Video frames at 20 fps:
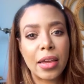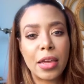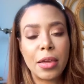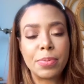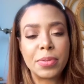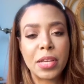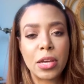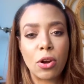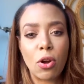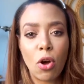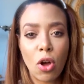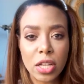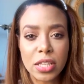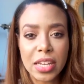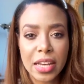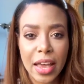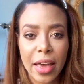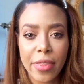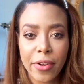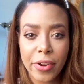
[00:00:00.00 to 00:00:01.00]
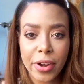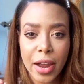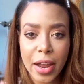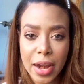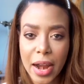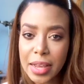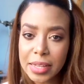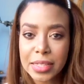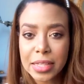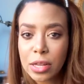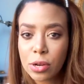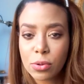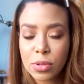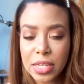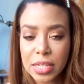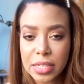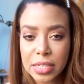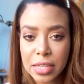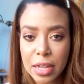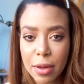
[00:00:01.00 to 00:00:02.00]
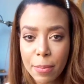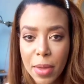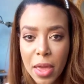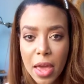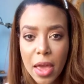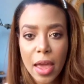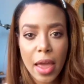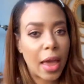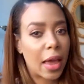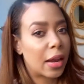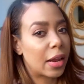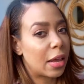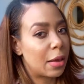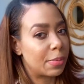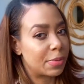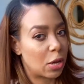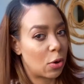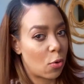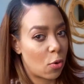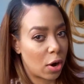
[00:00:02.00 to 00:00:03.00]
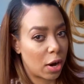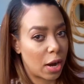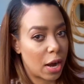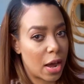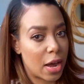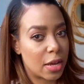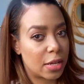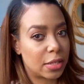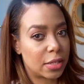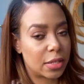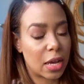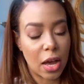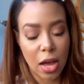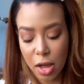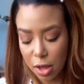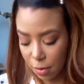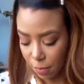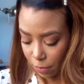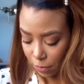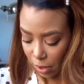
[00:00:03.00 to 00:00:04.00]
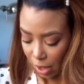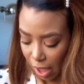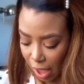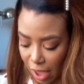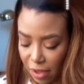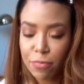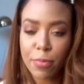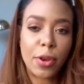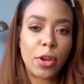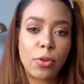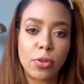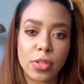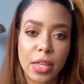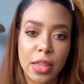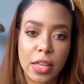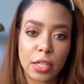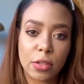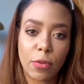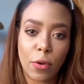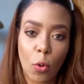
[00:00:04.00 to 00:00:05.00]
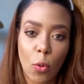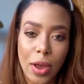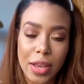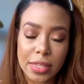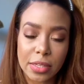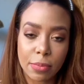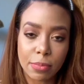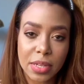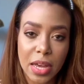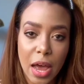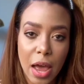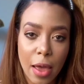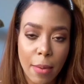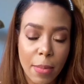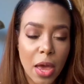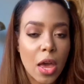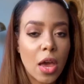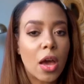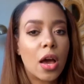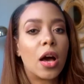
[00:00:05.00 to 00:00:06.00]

keeps it all together in a nice little system and keeps it organized. I've been using this for quite some time.